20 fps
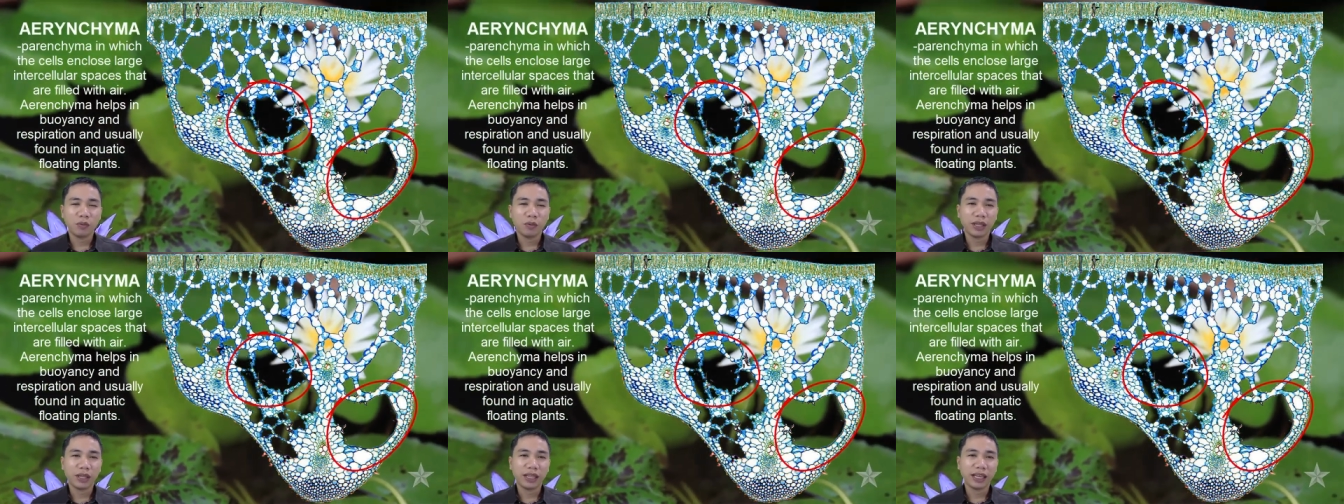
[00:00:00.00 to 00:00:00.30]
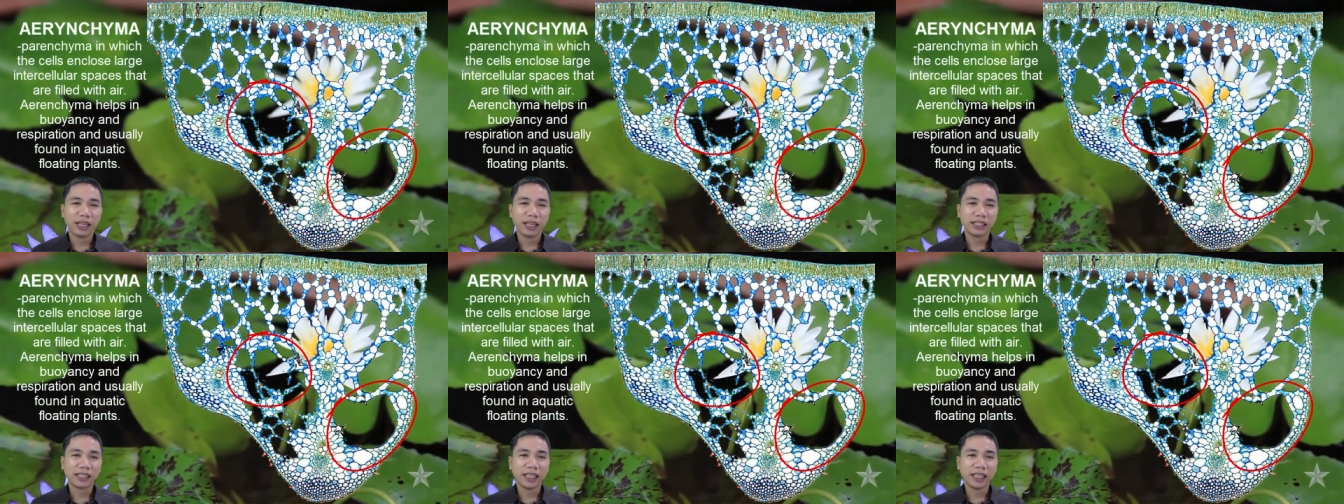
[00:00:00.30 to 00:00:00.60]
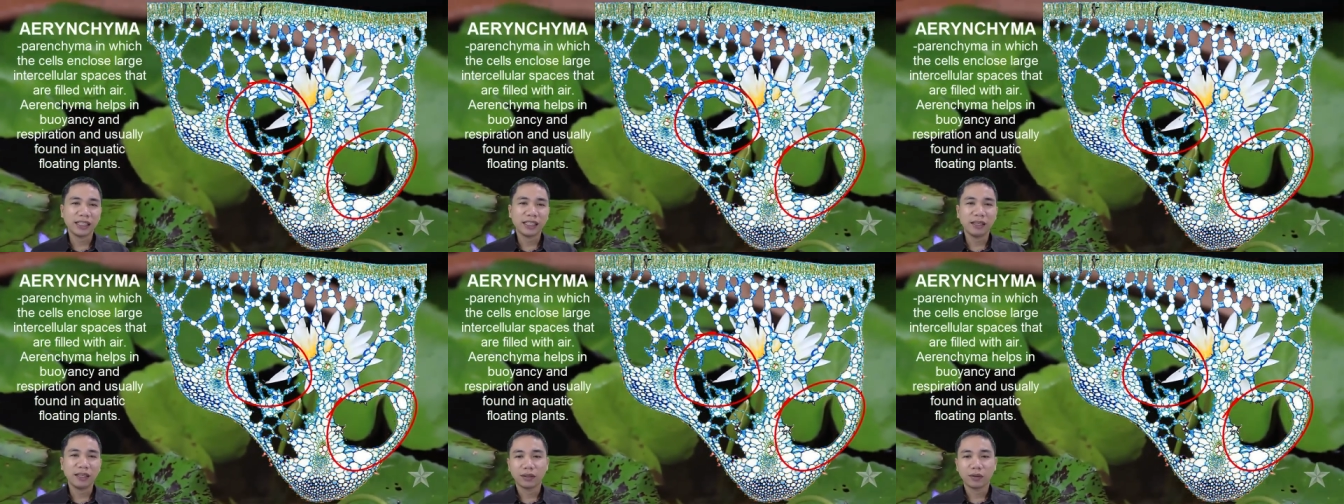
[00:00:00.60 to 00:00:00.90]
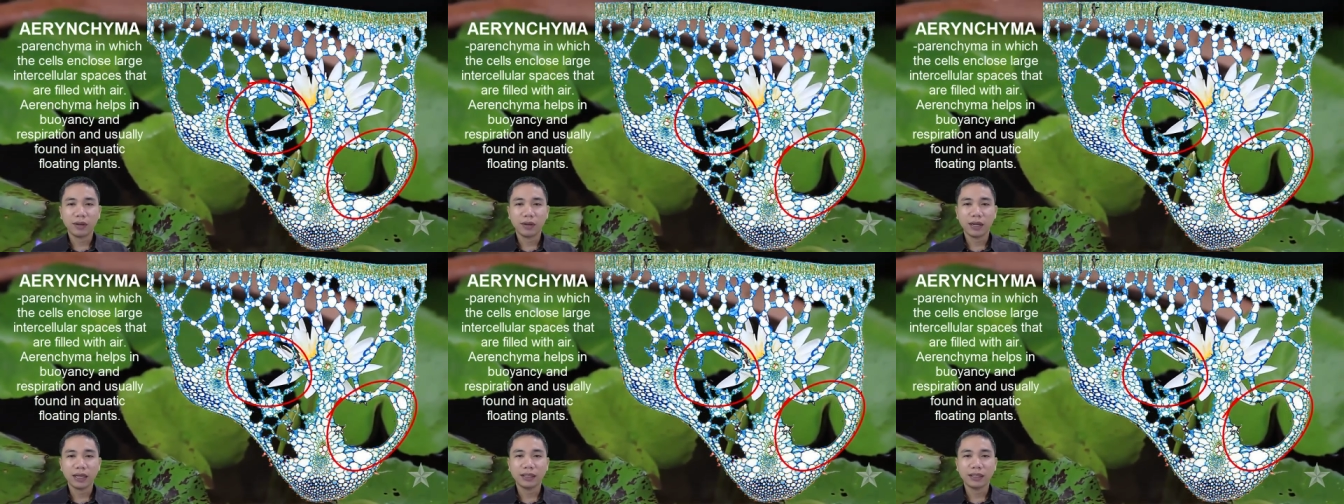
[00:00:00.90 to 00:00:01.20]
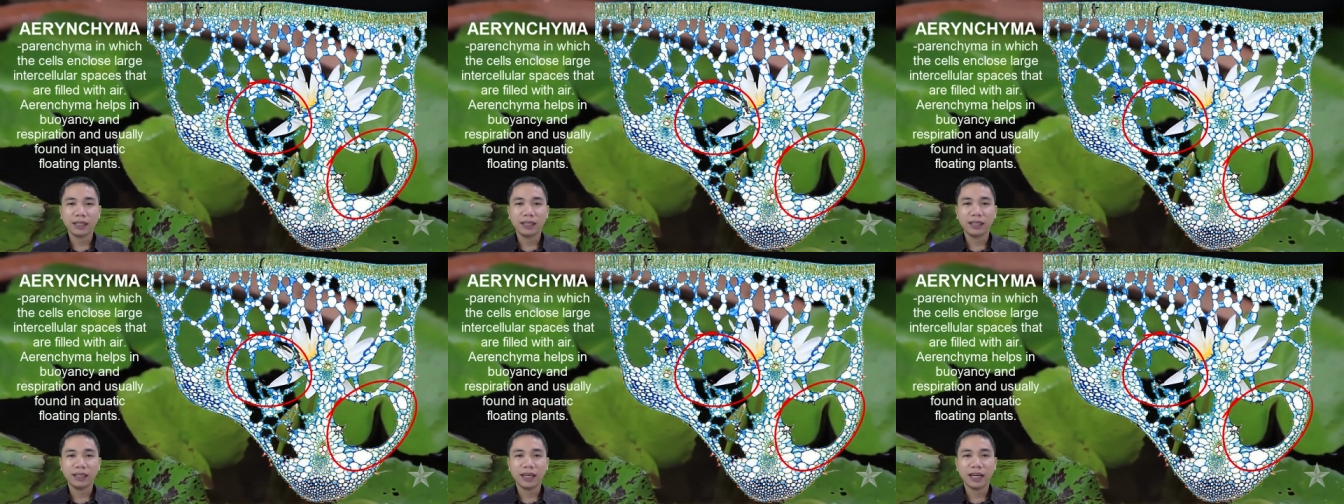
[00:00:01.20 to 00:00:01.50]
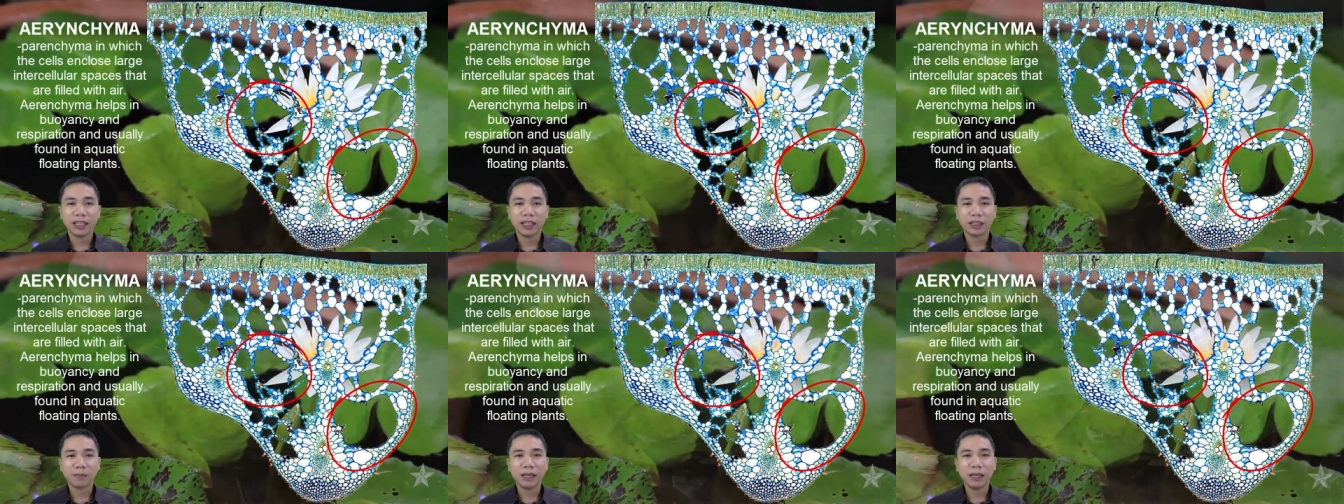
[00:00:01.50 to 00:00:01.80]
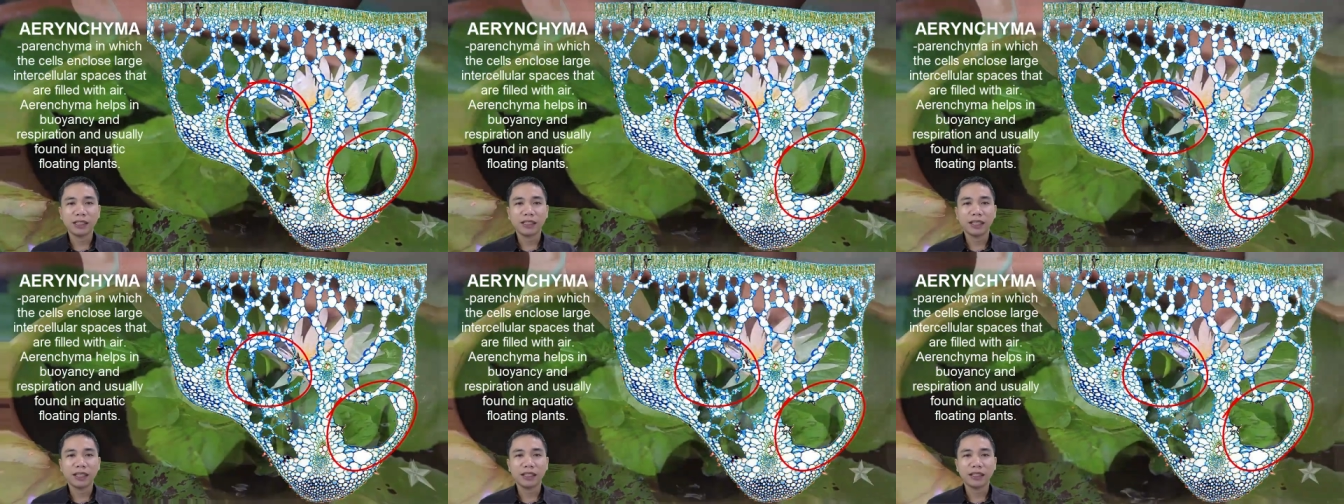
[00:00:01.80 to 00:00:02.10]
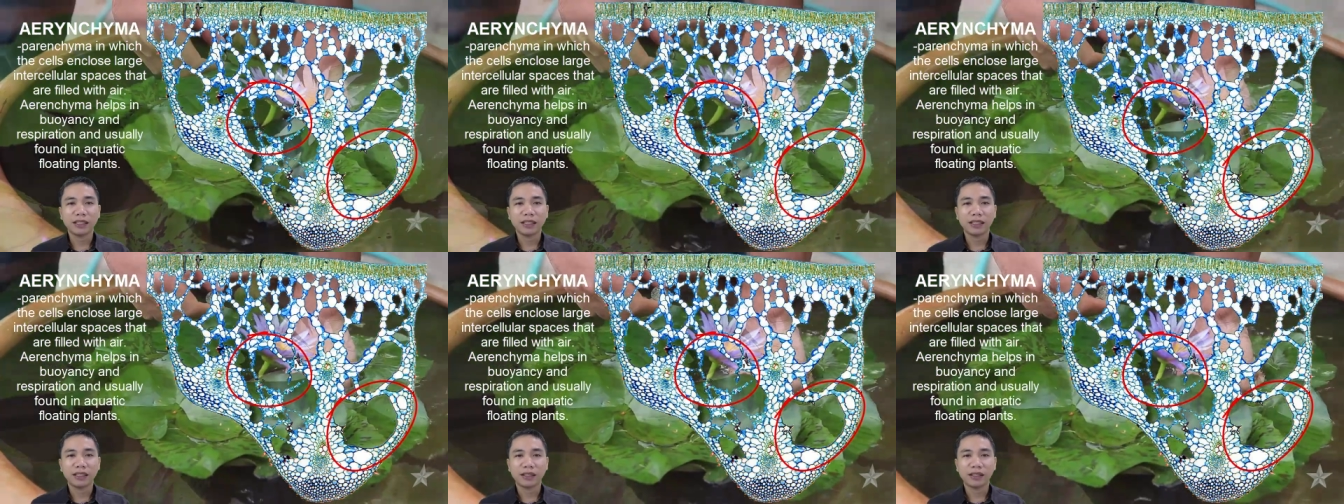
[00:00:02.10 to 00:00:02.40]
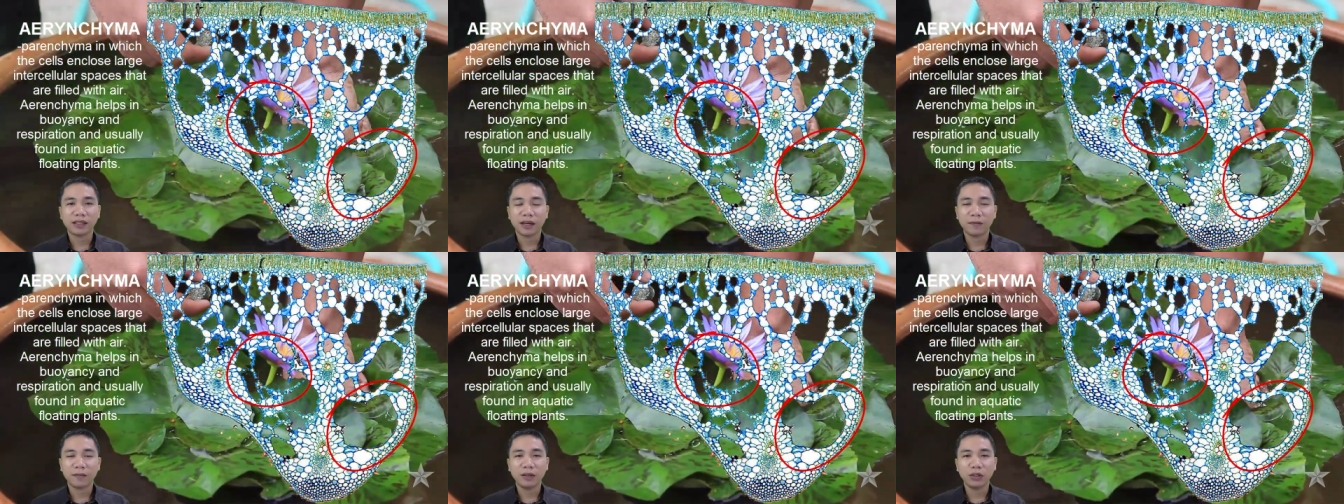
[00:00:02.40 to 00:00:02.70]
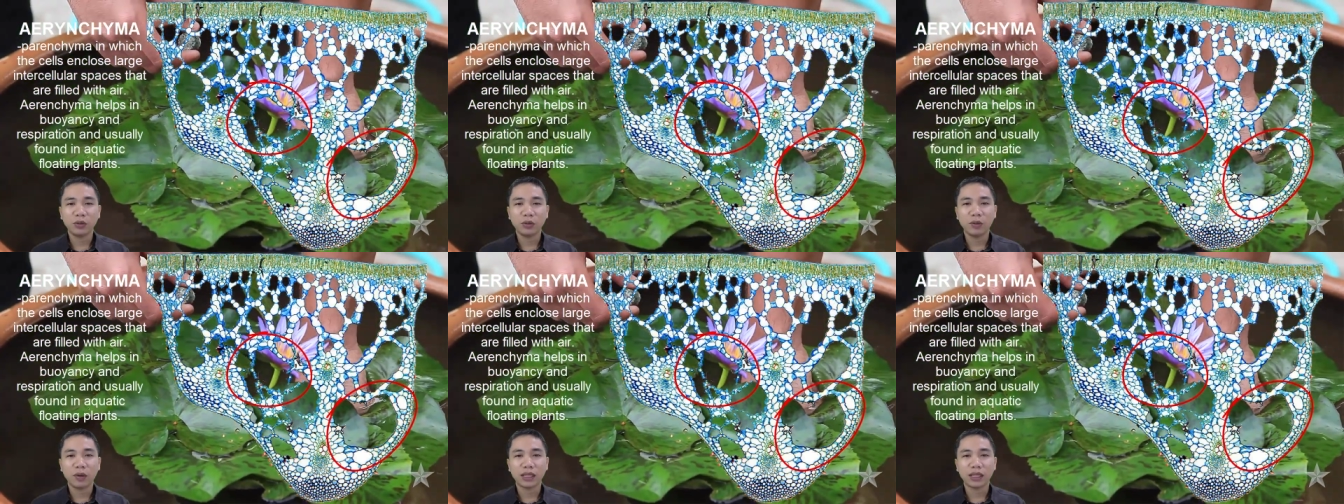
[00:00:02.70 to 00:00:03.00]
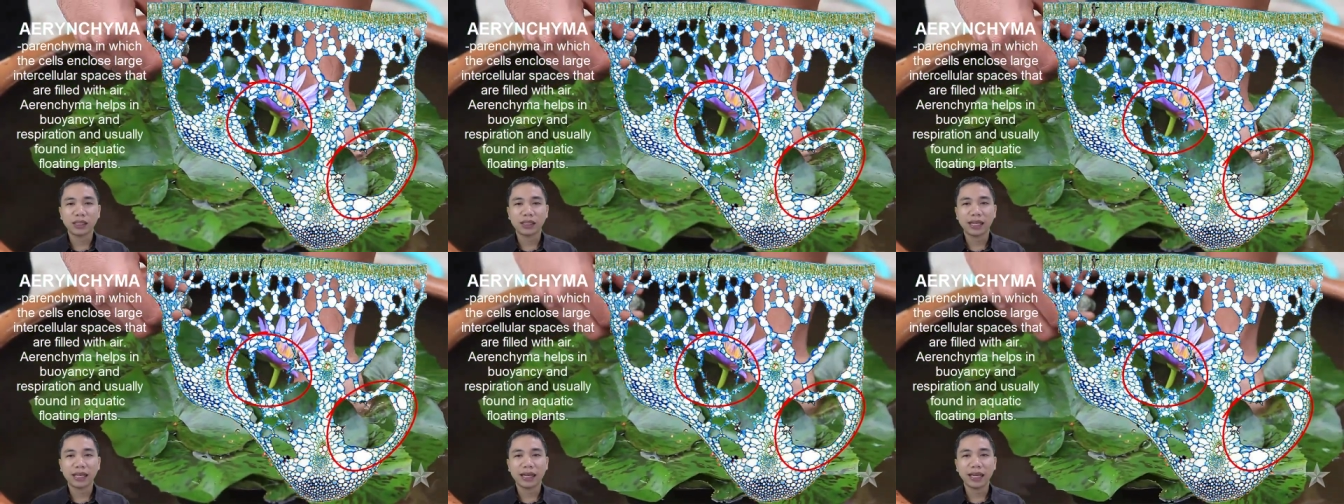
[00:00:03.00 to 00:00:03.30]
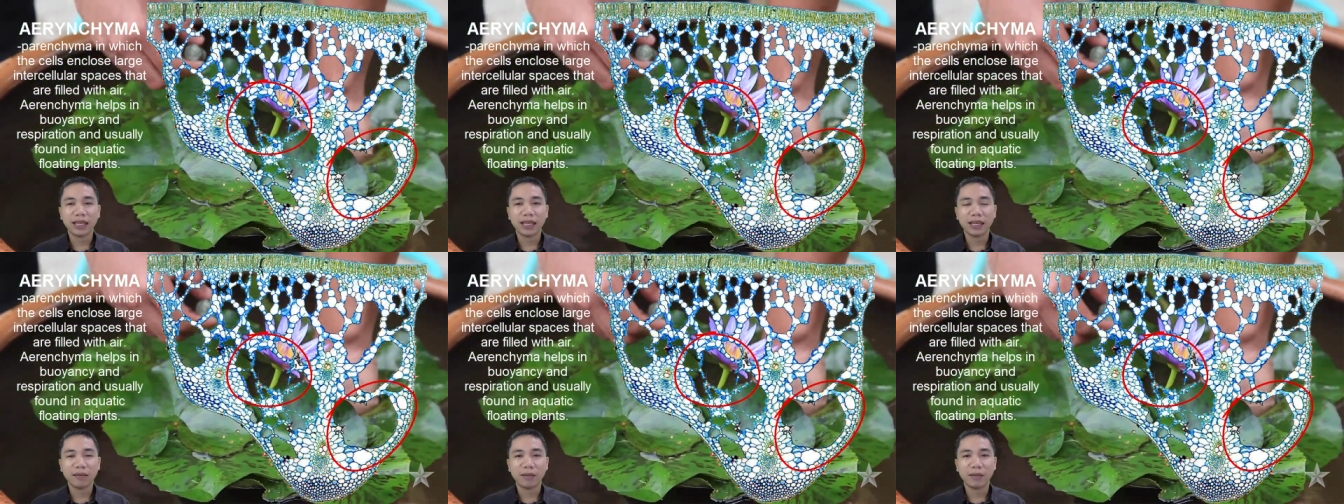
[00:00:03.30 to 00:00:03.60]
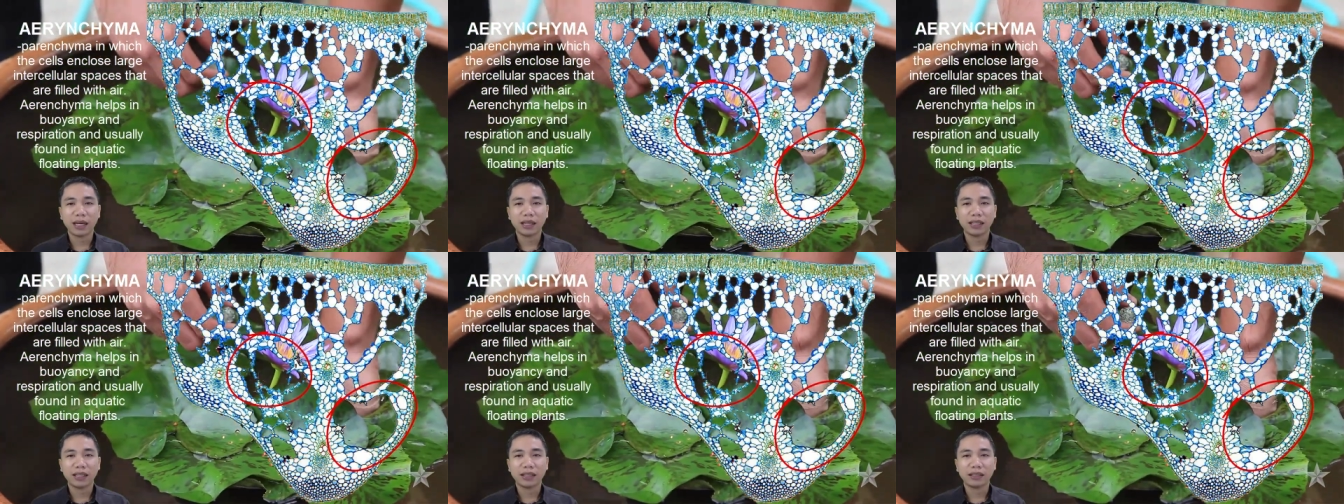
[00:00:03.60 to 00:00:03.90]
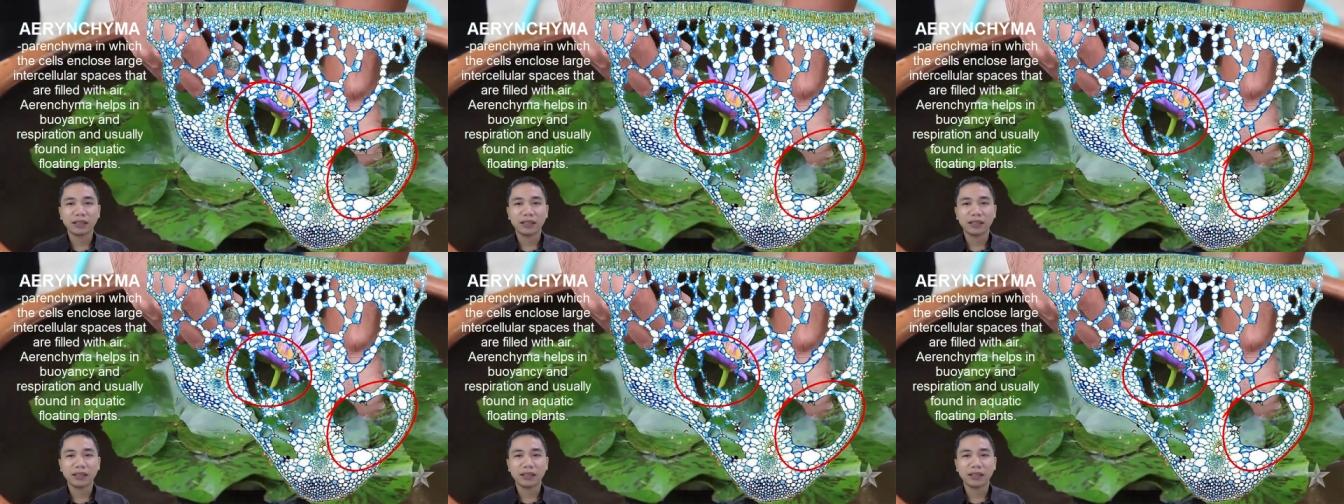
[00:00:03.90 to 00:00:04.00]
with extensive connected air spaces is referred to as aerenchyma.